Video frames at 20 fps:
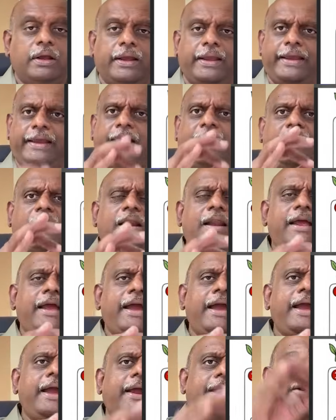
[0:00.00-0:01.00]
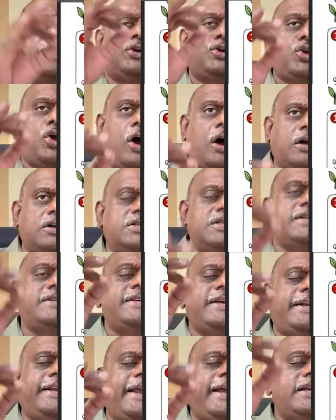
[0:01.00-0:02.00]
early
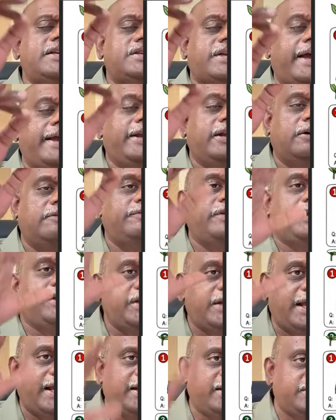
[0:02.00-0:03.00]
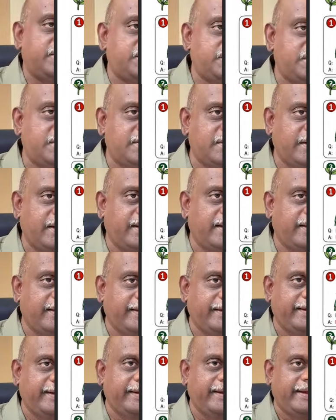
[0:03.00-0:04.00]
toxicity sign of digitalis
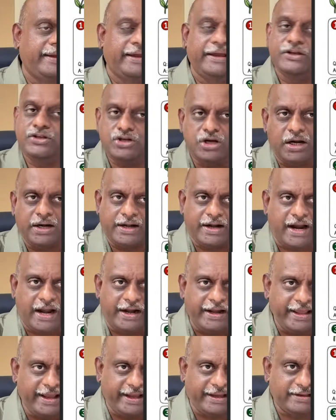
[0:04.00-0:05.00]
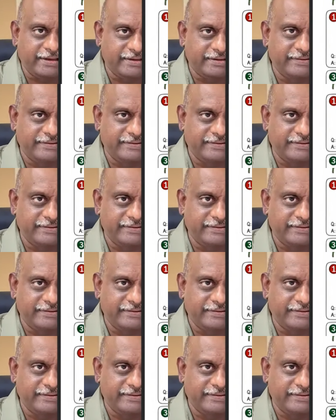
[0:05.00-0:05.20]
is not cardiac.